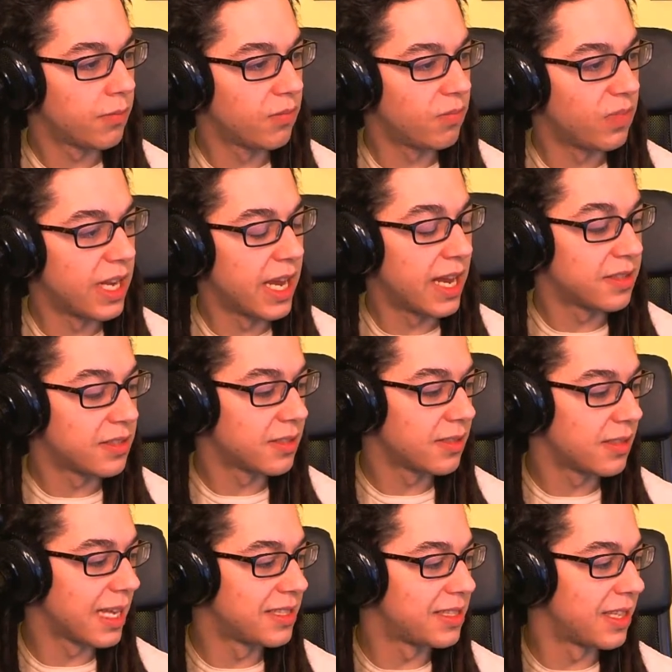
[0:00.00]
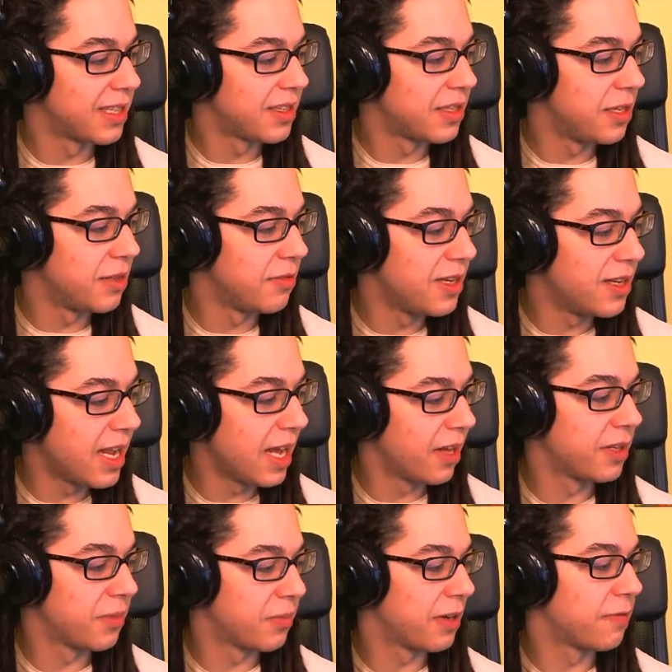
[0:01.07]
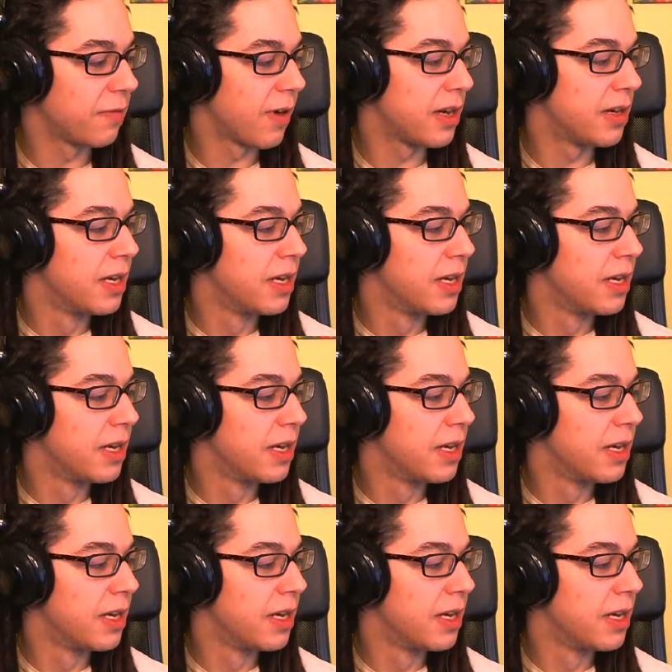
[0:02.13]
Yes, that's it. You nailed it, my friend.